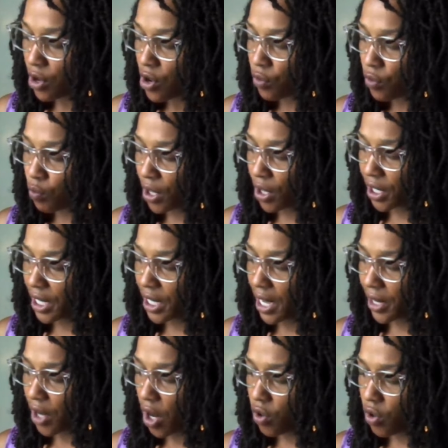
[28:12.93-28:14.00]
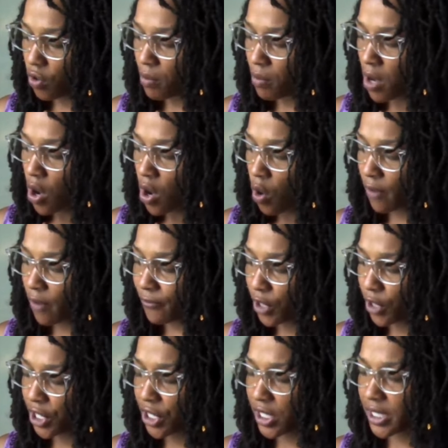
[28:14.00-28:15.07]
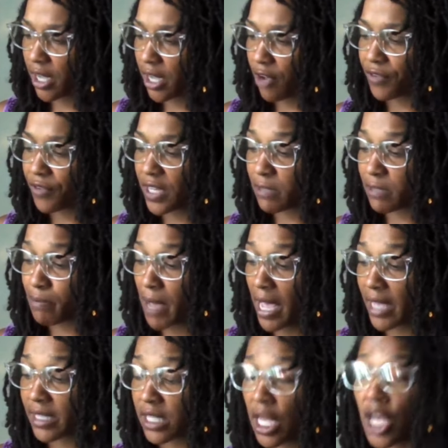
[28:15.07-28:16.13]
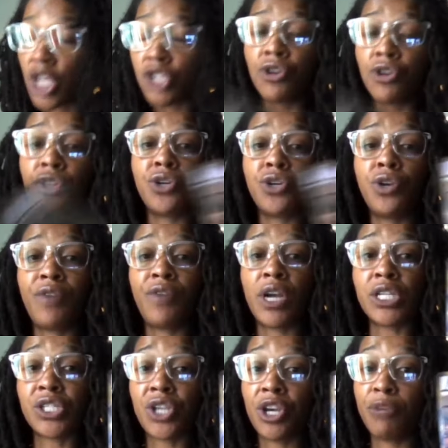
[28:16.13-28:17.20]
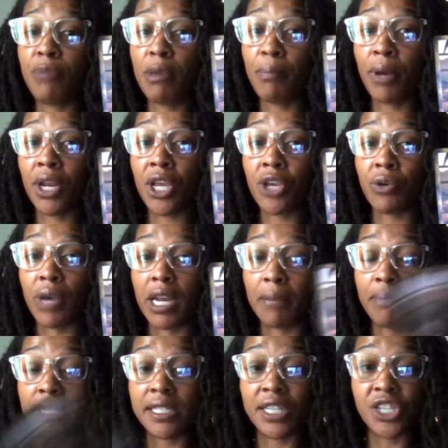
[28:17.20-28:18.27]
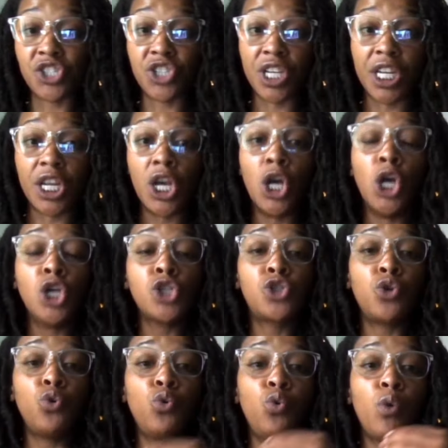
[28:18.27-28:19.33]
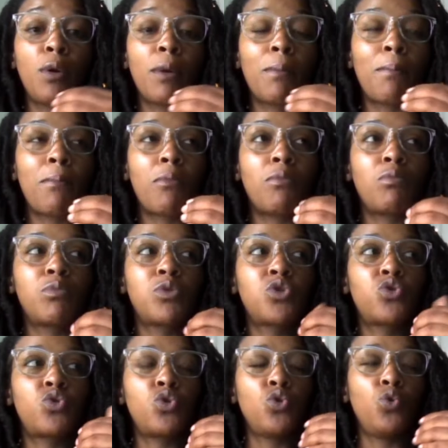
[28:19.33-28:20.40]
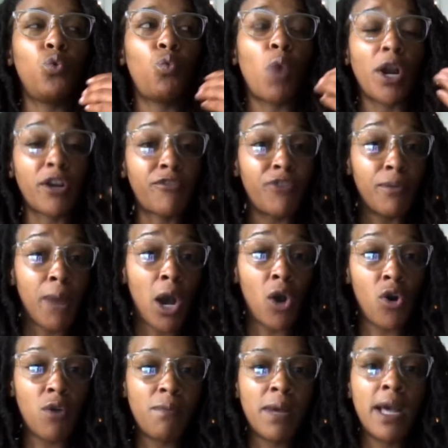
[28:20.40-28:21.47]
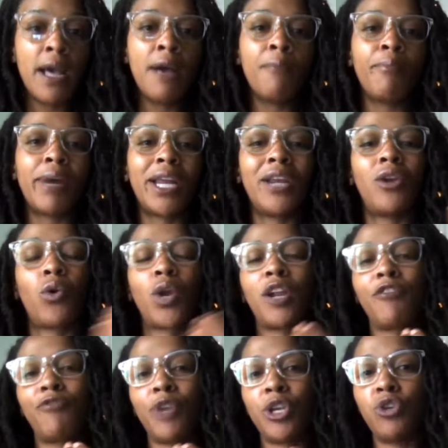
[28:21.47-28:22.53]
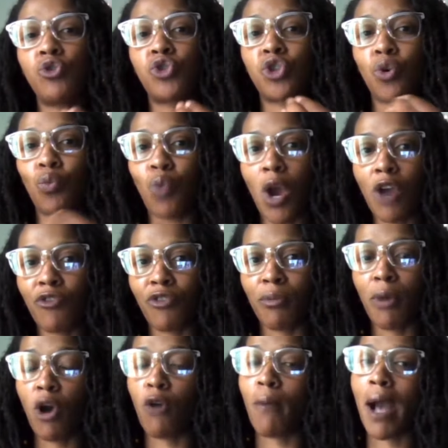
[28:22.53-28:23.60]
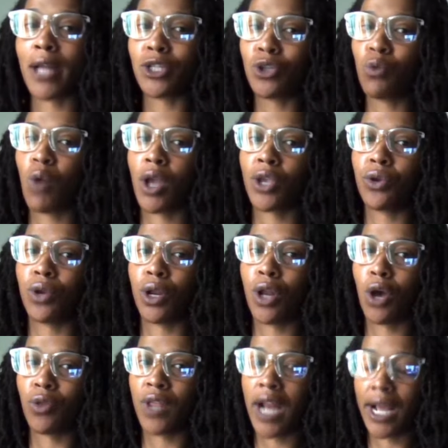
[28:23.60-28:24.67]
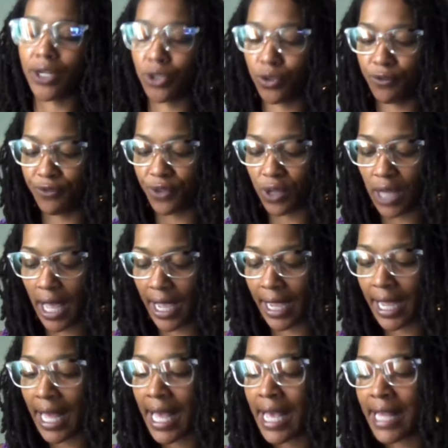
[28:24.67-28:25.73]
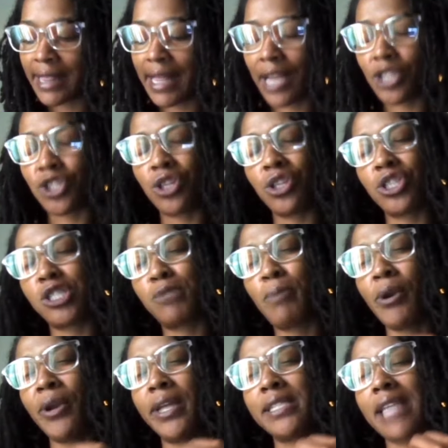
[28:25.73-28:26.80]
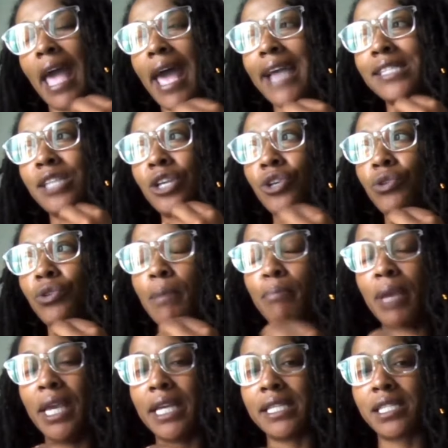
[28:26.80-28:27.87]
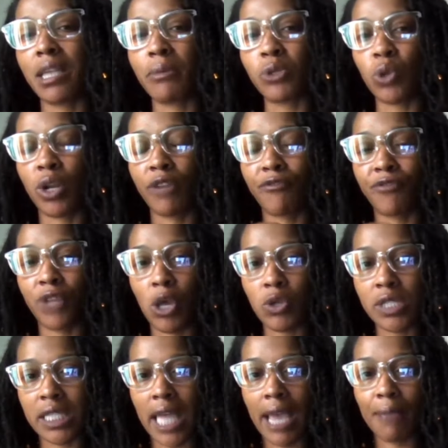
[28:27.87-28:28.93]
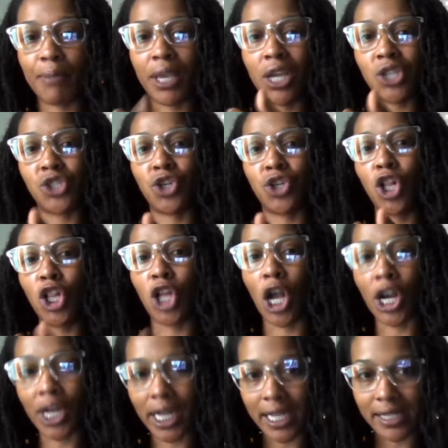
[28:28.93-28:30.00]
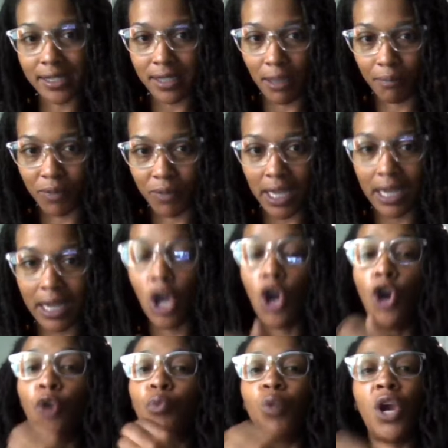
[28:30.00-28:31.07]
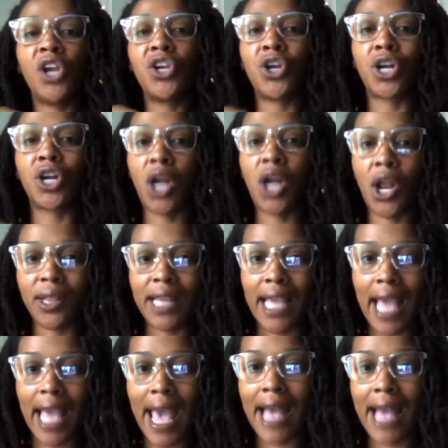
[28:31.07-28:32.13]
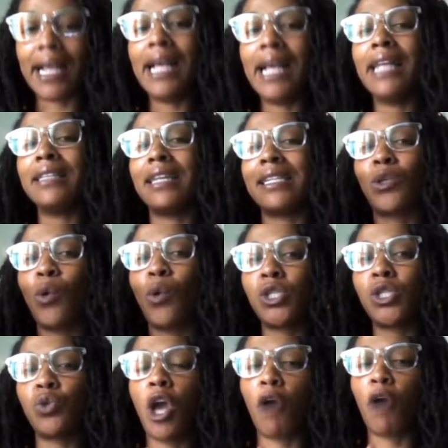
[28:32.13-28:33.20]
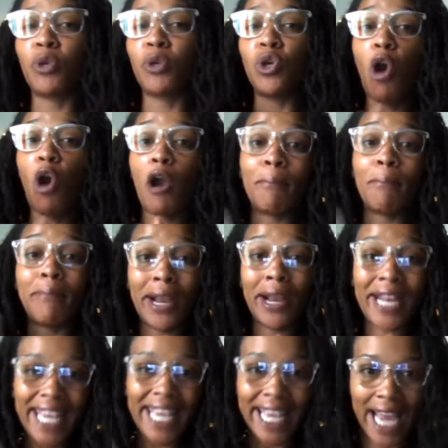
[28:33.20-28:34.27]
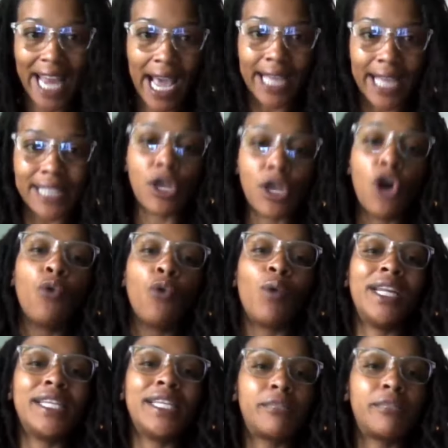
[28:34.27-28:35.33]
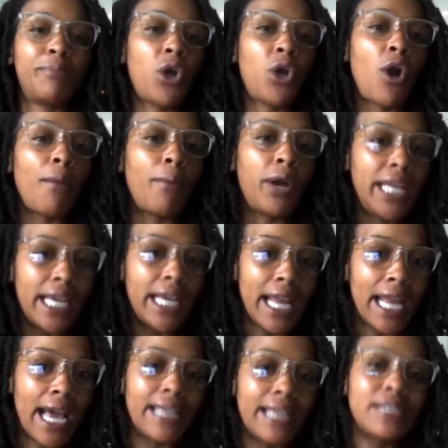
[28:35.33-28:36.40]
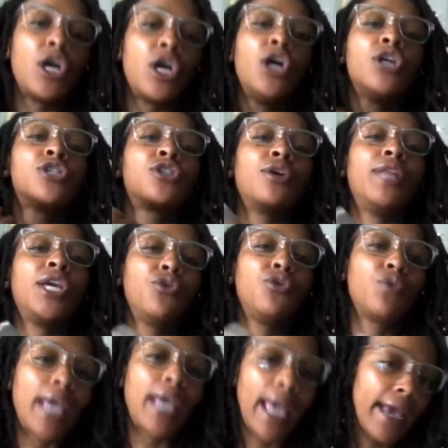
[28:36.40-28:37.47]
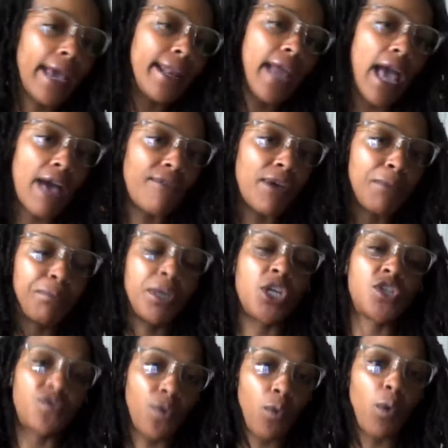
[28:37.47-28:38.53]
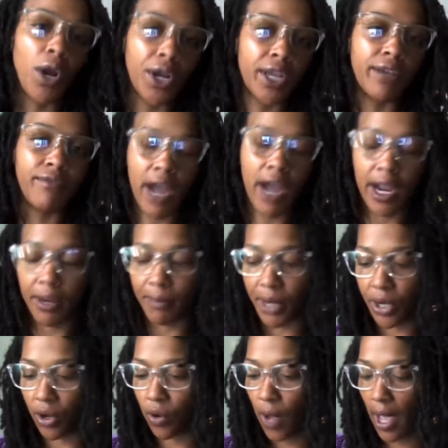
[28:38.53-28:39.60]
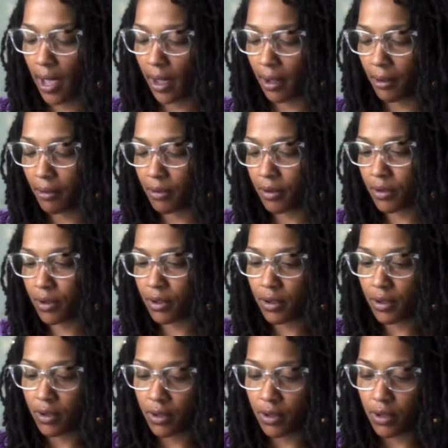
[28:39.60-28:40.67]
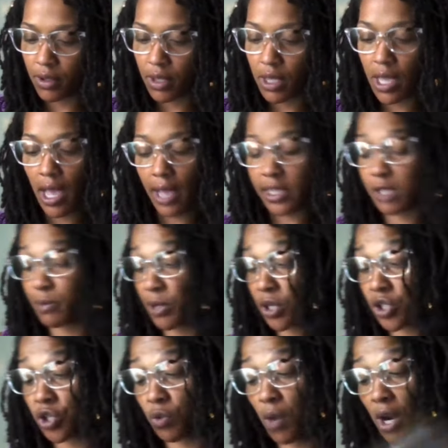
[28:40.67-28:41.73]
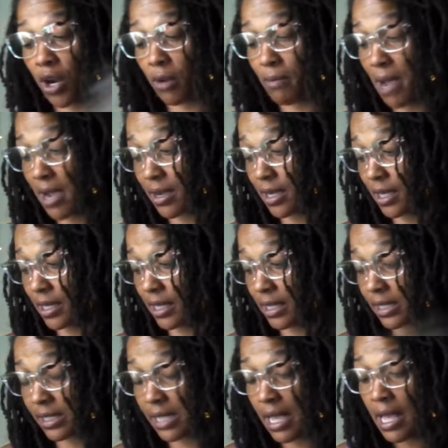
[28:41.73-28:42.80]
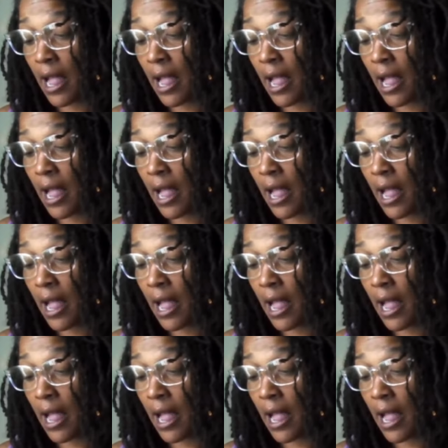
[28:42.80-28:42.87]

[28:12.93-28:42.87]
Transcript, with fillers: Working at home or for yourself is best. So the universe could be putting you in a position to to work from home but in order for you to work from home i do want you to know that i do feel like that spirit is asking you to be in some sort of flow state because you're learning something where you're currently at that is going to help you harmonize what needs to be harmonized so that you can have a peaceful work environment okay yeah, spiritual work. My goodness.